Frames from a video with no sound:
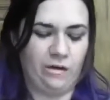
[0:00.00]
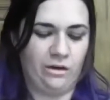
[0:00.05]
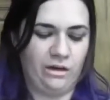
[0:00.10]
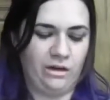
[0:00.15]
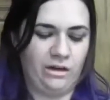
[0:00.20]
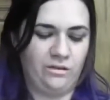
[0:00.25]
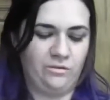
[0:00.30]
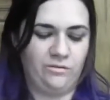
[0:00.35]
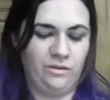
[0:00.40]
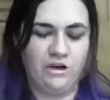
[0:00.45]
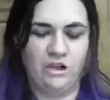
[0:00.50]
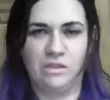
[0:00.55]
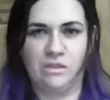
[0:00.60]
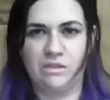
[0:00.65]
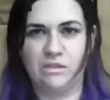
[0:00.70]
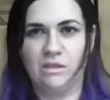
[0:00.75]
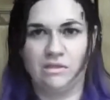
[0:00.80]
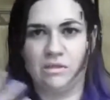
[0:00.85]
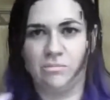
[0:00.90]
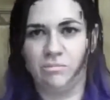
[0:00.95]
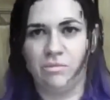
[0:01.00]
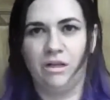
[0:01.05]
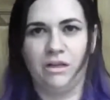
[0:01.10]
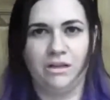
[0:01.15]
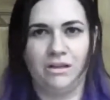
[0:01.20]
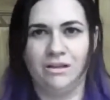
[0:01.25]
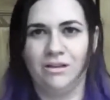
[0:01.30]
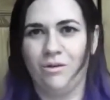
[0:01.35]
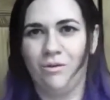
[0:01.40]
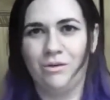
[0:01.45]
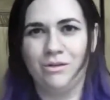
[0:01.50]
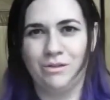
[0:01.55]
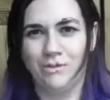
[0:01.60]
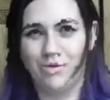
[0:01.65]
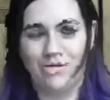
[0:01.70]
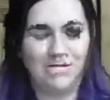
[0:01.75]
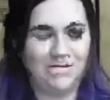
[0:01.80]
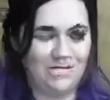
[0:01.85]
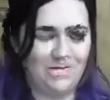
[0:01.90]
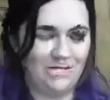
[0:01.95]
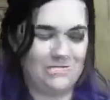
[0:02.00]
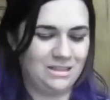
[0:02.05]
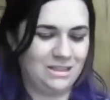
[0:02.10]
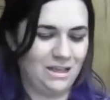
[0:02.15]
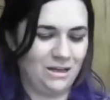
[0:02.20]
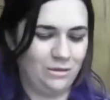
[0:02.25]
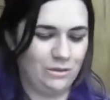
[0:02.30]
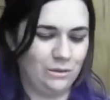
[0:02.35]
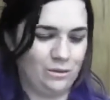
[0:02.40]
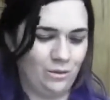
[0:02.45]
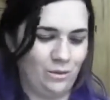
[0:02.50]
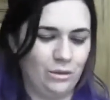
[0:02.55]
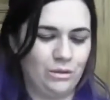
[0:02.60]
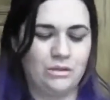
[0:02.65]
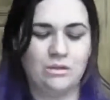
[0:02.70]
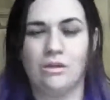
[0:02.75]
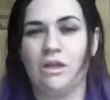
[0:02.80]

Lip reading: and I've just completely always recycled through it.